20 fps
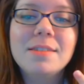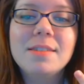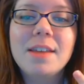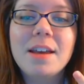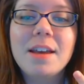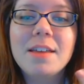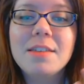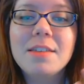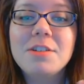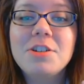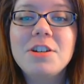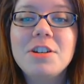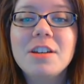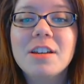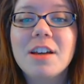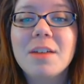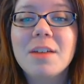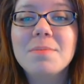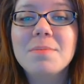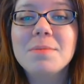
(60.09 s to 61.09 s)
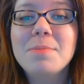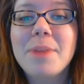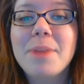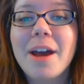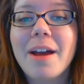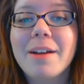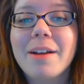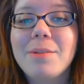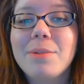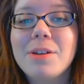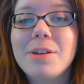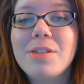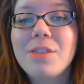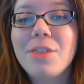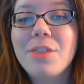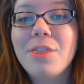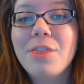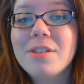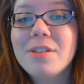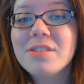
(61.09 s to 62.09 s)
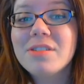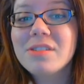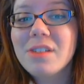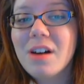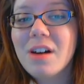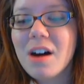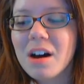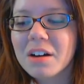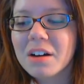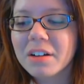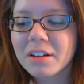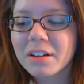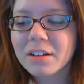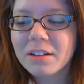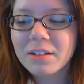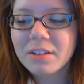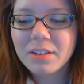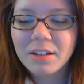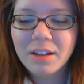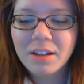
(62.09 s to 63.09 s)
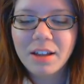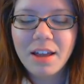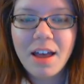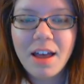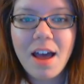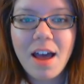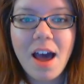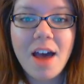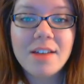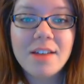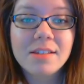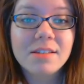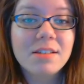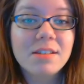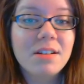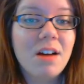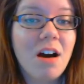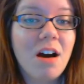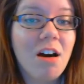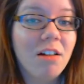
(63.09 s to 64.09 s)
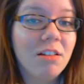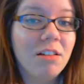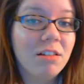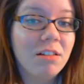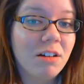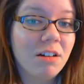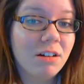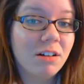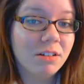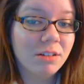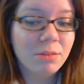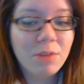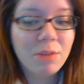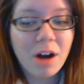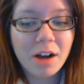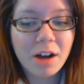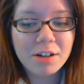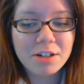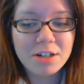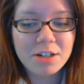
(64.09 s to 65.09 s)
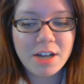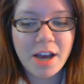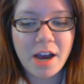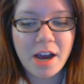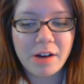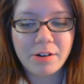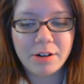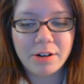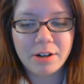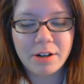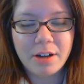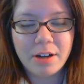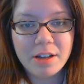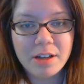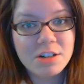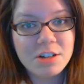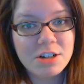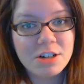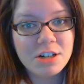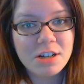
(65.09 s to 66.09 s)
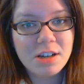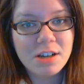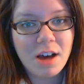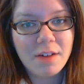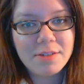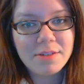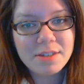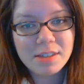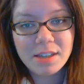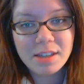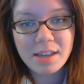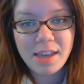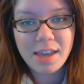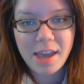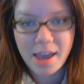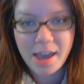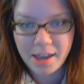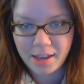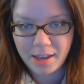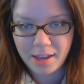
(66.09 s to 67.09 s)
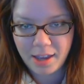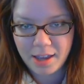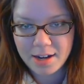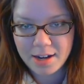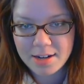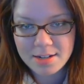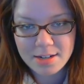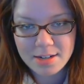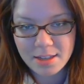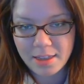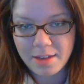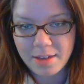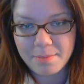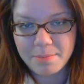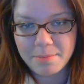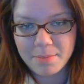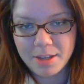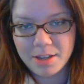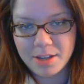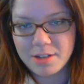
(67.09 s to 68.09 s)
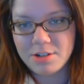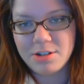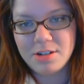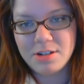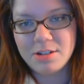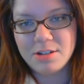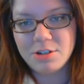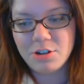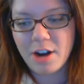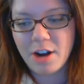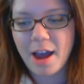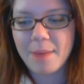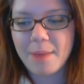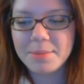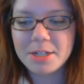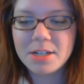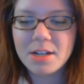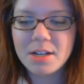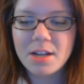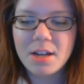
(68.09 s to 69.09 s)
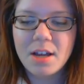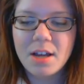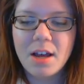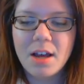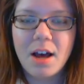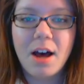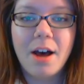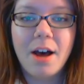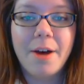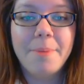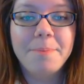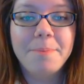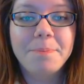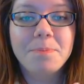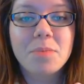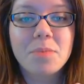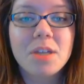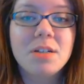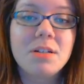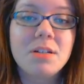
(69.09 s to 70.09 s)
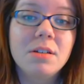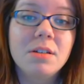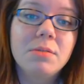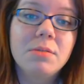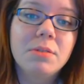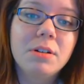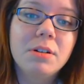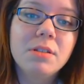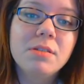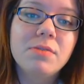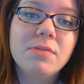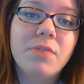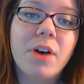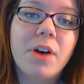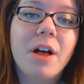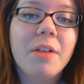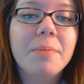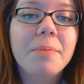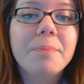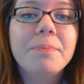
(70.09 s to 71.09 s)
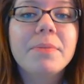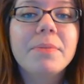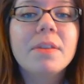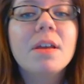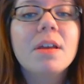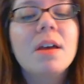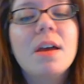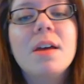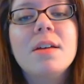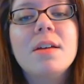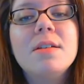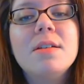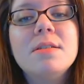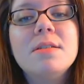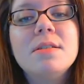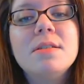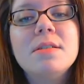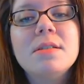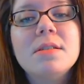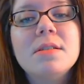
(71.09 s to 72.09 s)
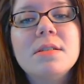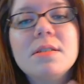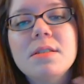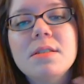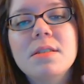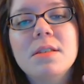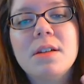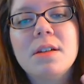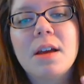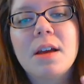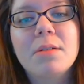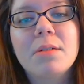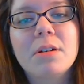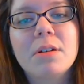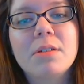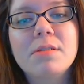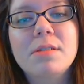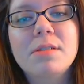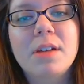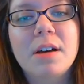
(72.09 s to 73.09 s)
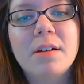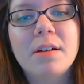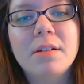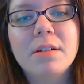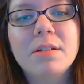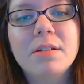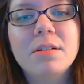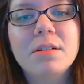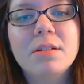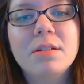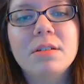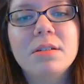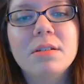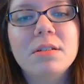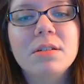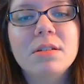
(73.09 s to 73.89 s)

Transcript: say that she comes back with the song, as in All Along the Watchtower, and she obviously can't get it to them because she's trapped until the worlds fall, and the network goes down, and